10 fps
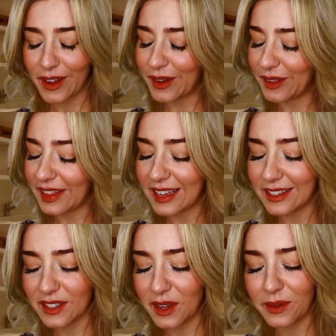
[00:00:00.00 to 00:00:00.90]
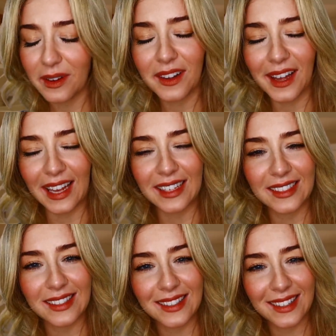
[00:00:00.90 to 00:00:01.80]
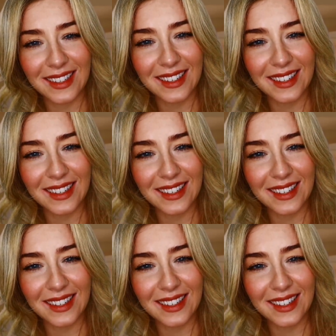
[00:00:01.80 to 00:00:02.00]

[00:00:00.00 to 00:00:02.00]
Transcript: Oh, that's so nice.